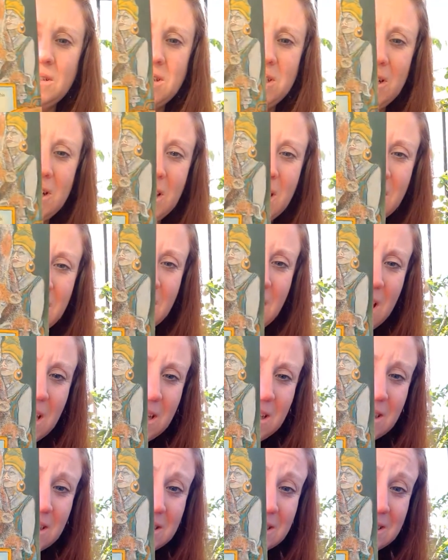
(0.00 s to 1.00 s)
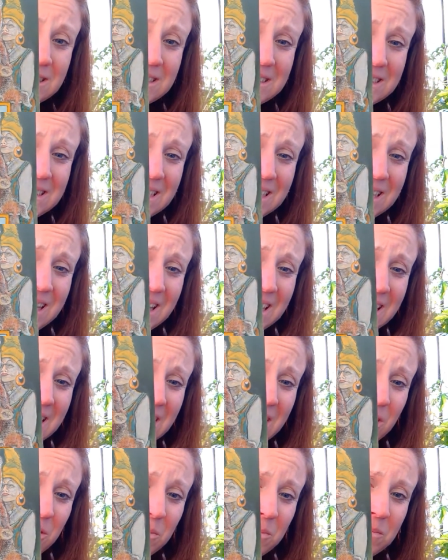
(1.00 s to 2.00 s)
Look at that. Look at
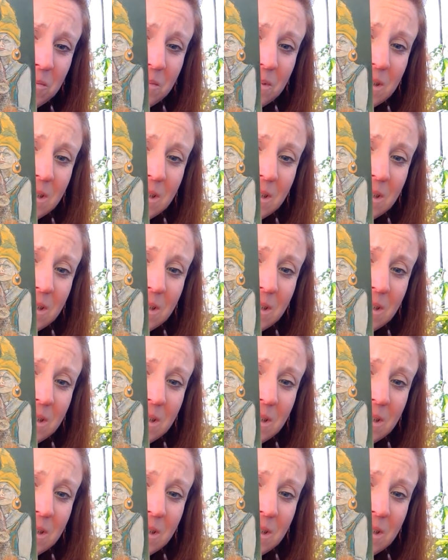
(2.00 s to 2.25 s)
him.